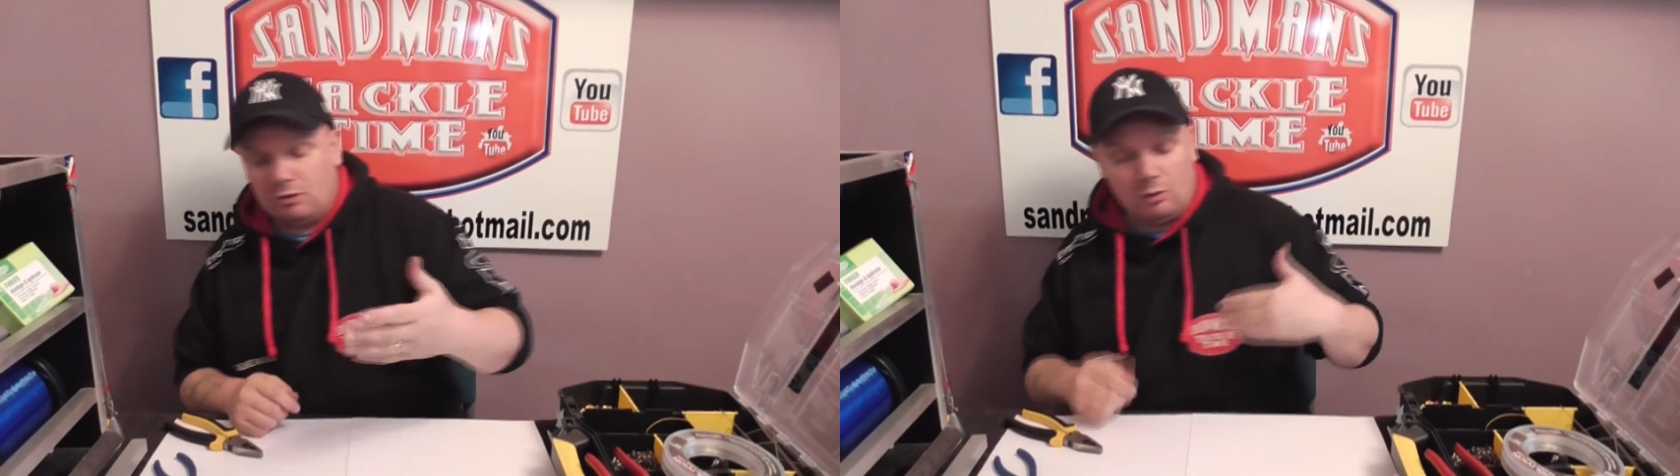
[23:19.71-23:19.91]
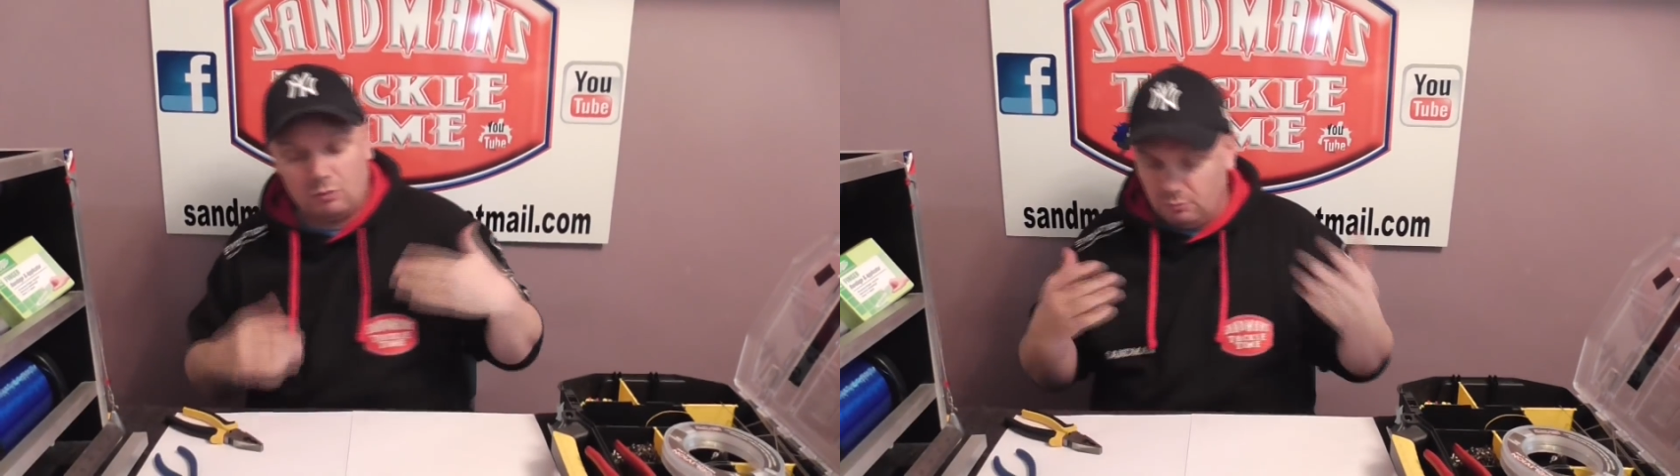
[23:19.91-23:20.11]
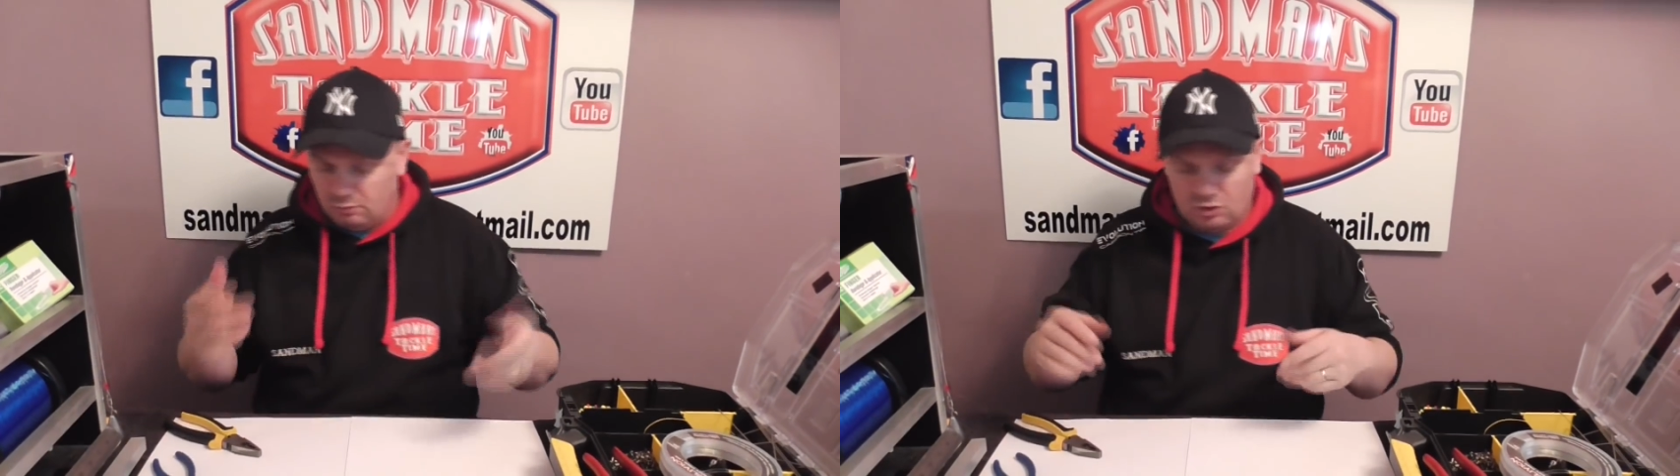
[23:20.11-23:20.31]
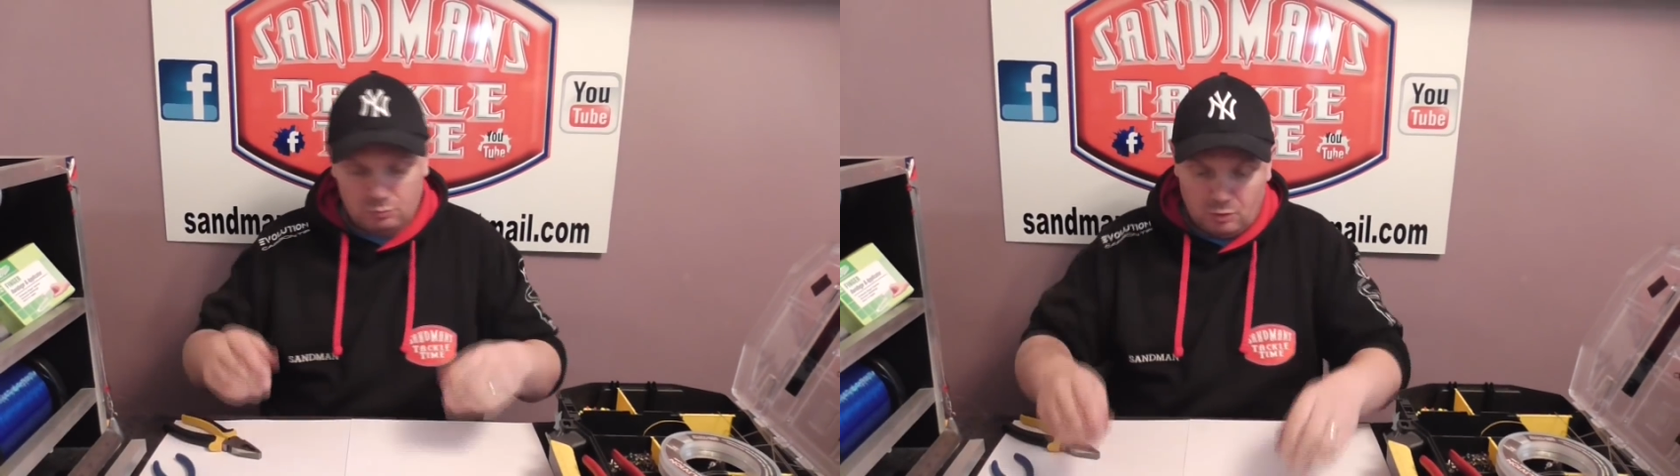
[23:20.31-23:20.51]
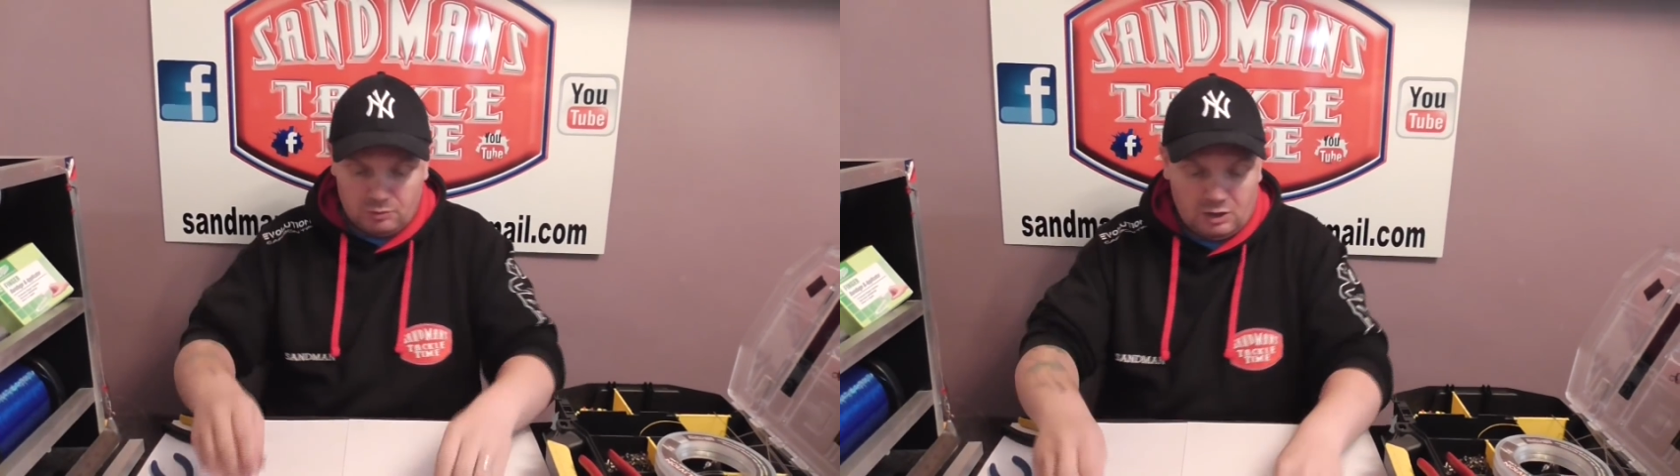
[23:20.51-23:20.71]
ground, bits
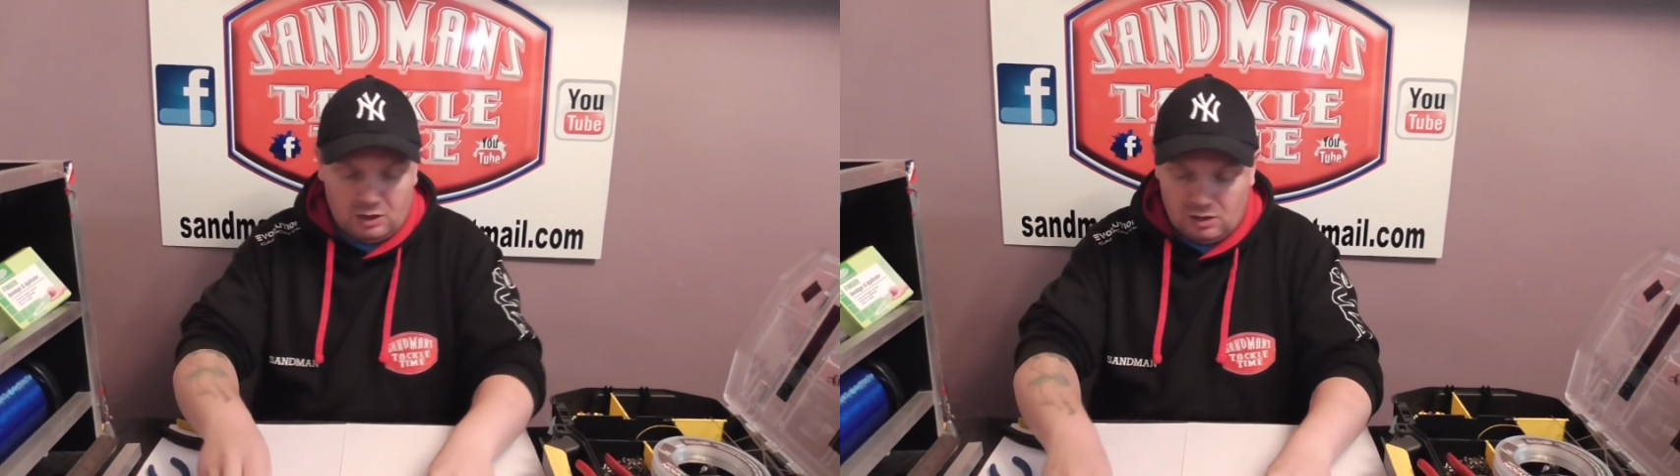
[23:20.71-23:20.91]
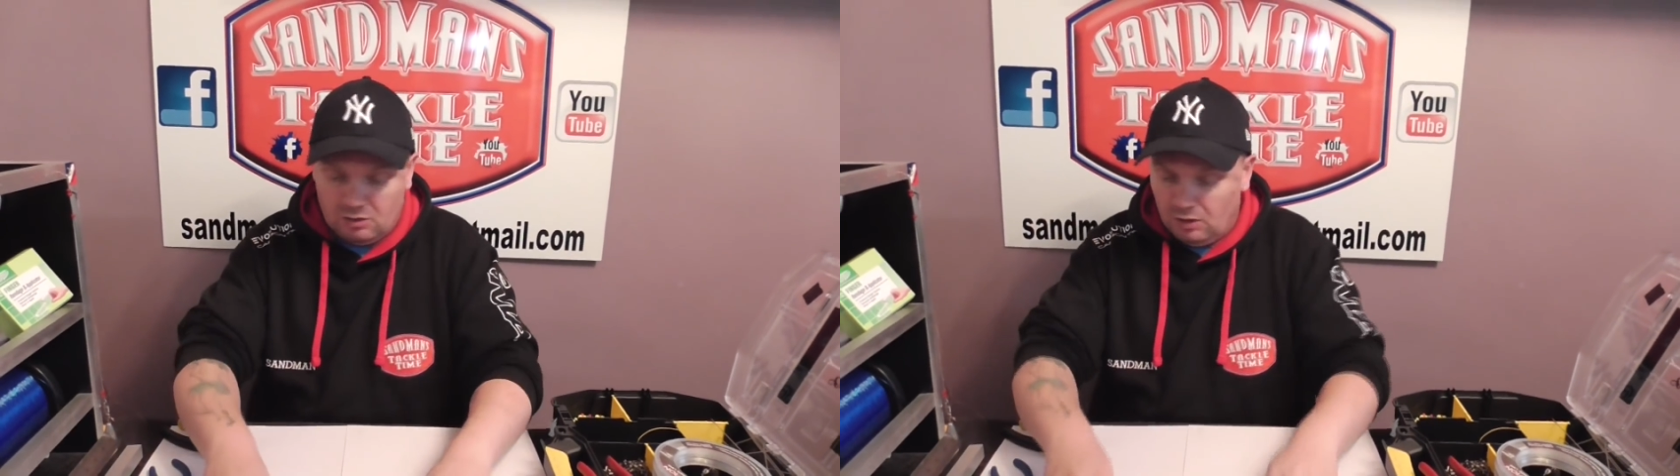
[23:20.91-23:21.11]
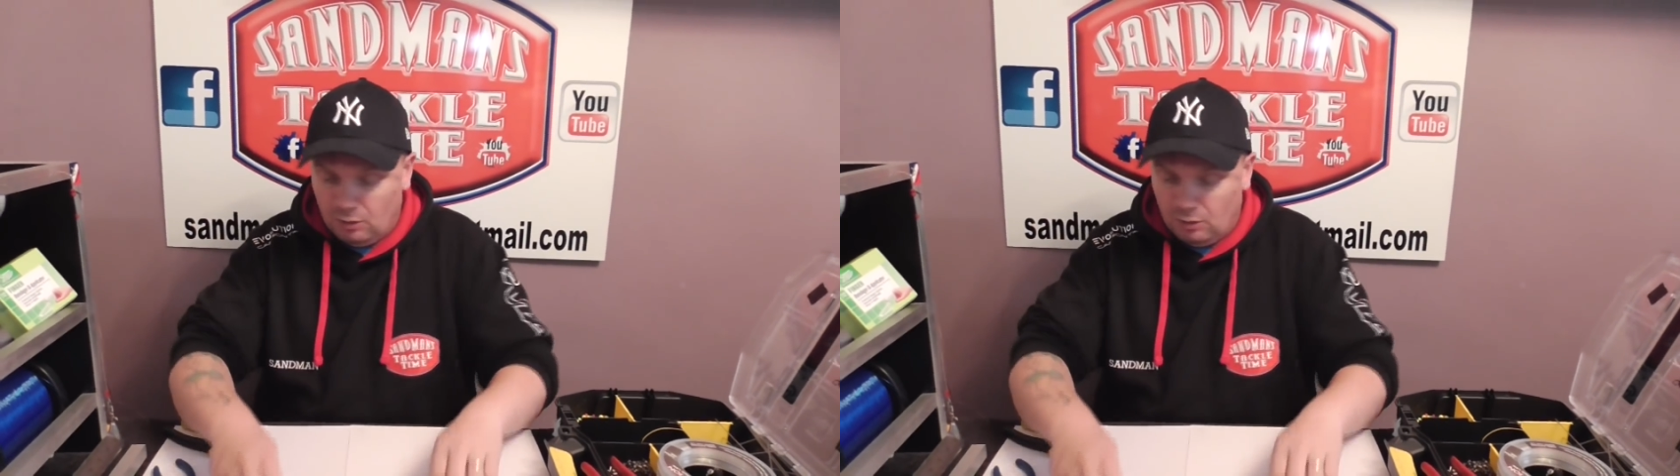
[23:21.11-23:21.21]
and bobs like that.